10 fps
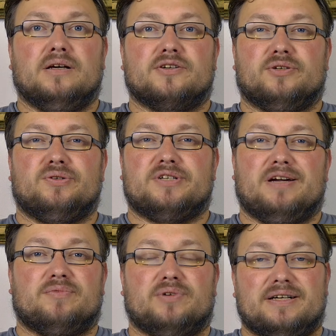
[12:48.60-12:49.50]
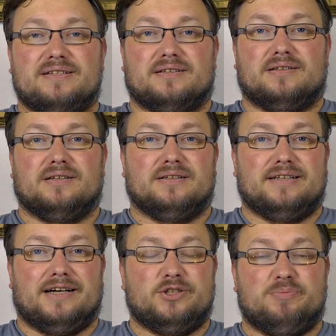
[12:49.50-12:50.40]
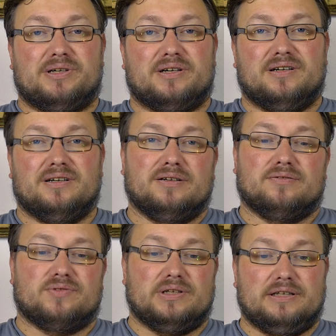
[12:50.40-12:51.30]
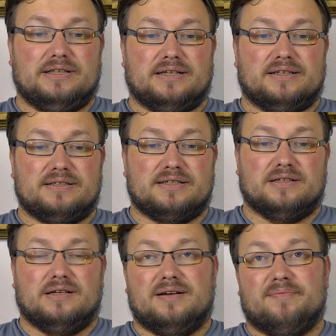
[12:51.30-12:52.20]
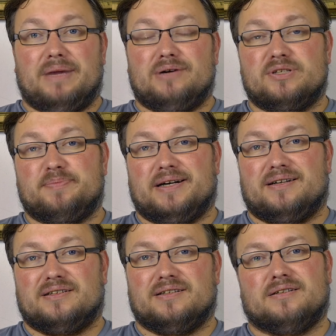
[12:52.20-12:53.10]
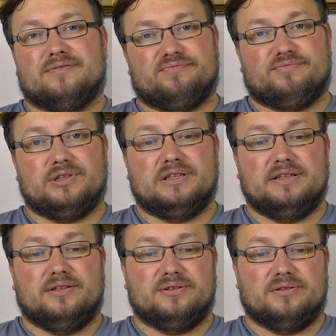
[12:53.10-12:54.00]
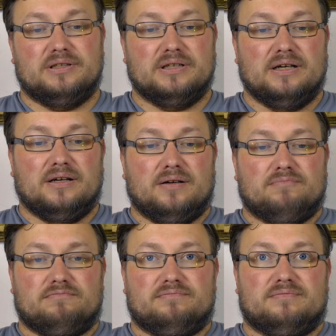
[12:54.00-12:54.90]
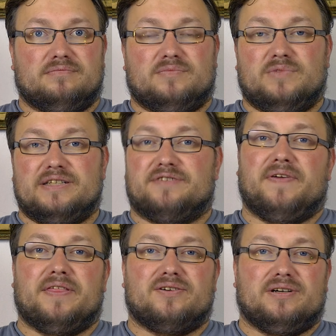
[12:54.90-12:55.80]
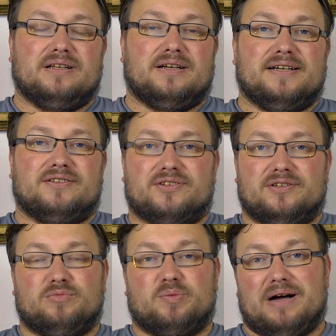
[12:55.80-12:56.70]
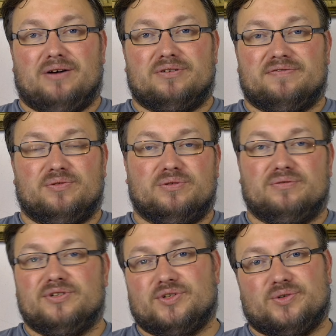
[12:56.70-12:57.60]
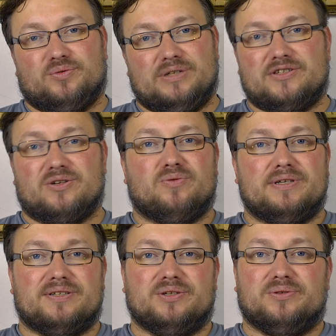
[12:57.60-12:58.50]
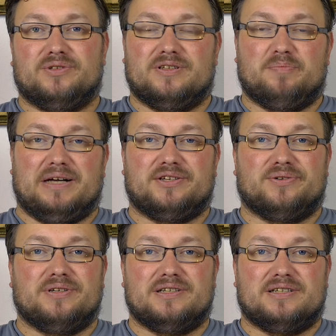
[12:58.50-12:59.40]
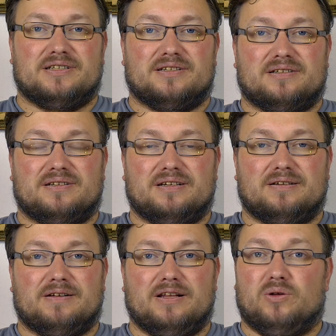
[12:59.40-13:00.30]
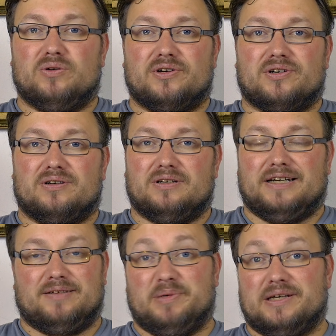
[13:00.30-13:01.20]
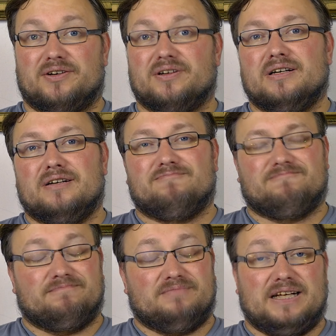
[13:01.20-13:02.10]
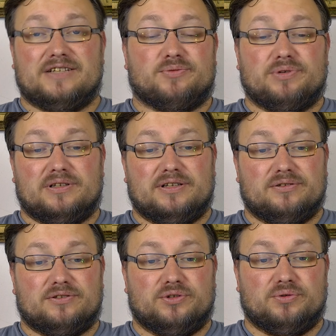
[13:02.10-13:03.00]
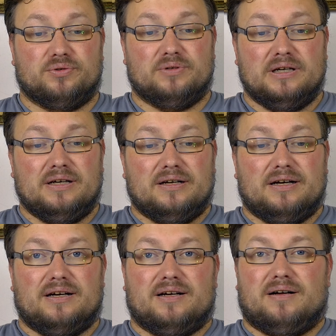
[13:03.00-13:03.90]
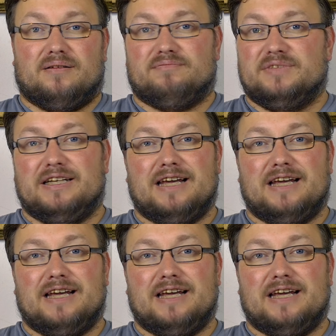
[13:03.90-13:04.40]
So to summarize it, touch bar, really nice. Mousepad, really good. It's thinner and lighter and more powerful, so that's always good. And the battery is longer and bigger. That's really good too. The